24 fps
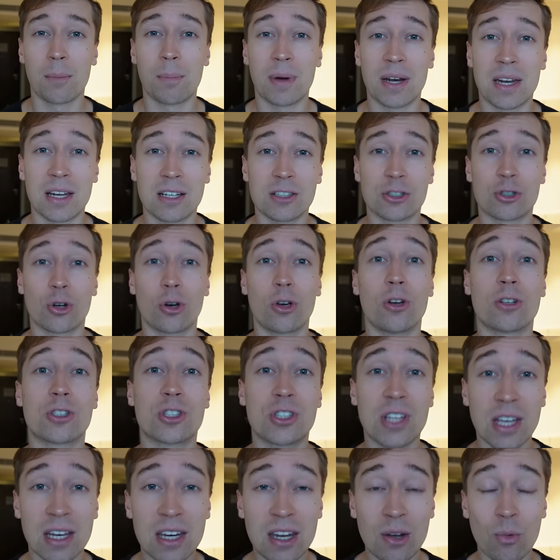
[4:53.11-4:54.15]
but enjoy a
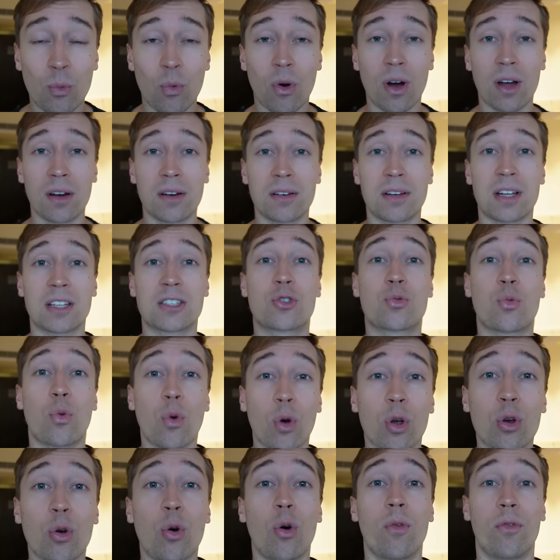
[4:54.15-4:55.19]
steady one that's
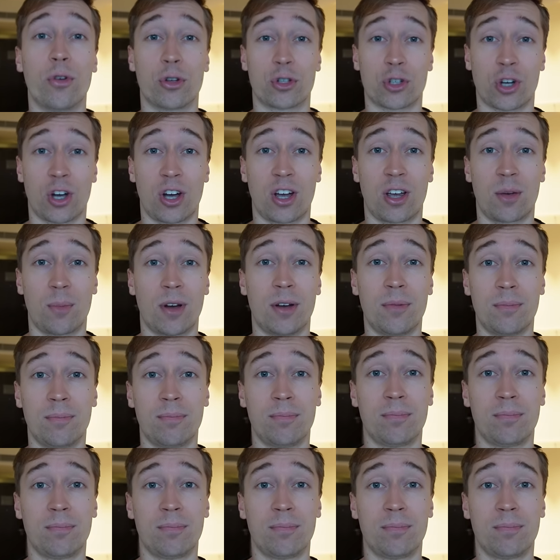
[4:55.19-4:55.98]
growing over time.